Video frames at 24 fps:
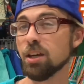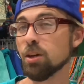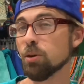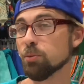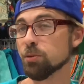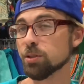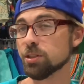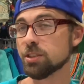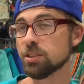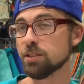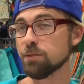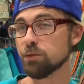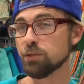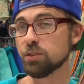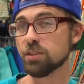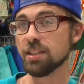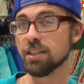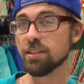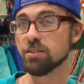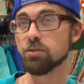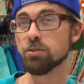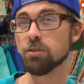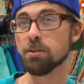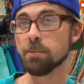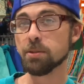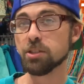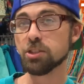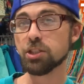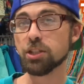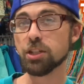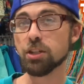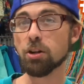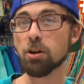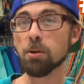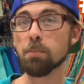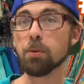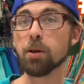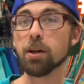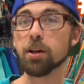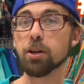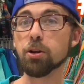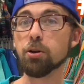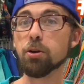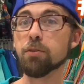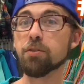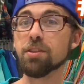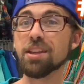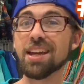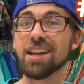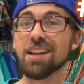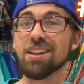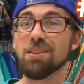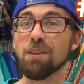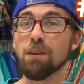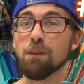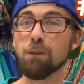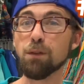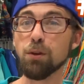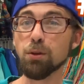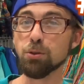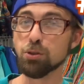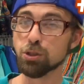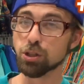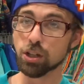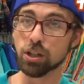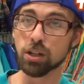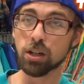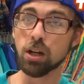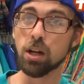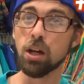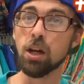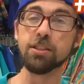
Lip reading: which if you stay tuned on my channel, I'll probably go over that in the future.